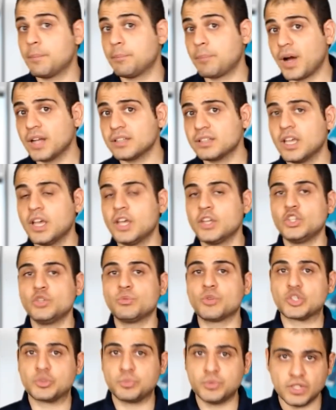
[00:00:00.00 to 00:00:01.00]
but you
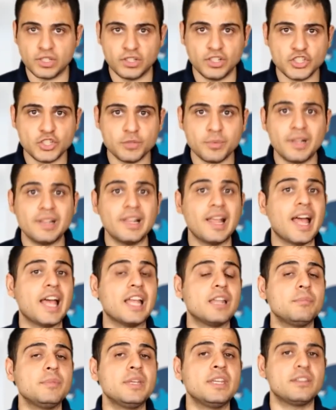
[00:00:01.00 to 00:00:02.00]
must be eligible
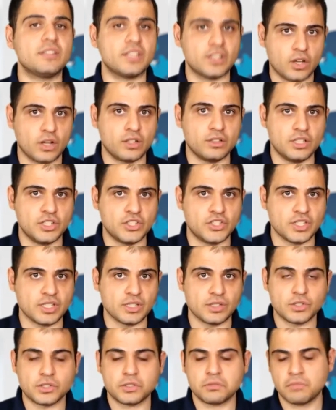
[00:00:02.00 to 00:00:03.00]
and meet the
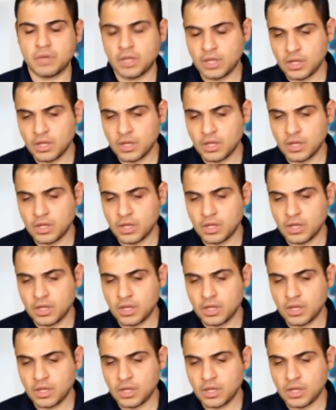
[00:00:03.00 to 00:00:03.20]
conditions.